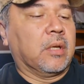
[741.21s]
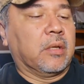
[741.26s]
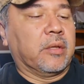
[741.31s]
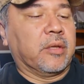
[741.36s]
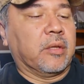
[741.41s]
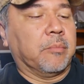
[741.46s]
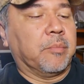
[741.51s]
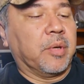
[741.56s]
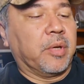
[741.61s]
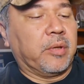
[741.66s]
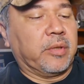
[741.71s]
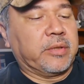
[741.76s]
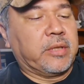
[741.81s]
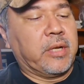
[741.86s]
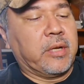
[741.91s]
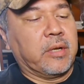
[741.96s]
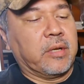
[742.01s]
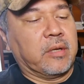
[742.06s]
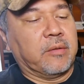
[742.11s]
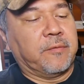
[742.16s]
The bulge
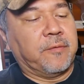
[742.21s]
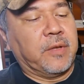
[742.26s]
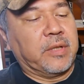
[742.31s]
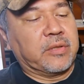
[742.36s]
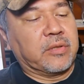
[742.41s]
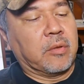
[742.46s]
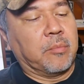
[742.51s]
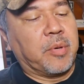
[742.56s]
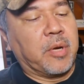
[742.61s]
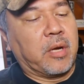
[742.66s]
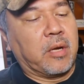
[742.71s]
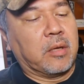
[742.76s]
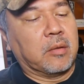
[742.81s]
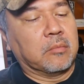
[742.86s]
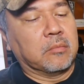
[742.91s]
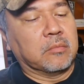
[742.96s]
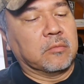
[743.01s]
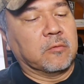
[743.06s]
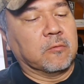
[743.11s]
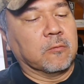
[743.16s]
here fits the
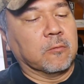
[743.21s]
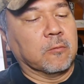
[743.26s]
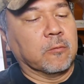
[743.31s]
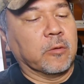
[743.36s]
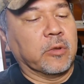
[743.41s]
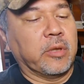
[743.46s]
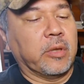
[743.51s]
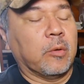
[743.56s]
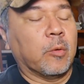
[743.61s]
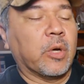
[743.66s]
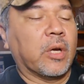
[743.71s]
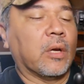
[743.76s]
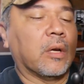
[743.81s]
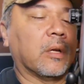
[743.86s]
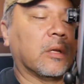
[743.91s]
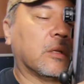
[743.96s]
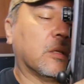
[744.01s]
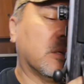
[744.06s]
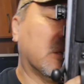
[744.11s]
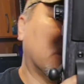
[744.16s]
palm really
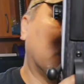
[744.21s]
well.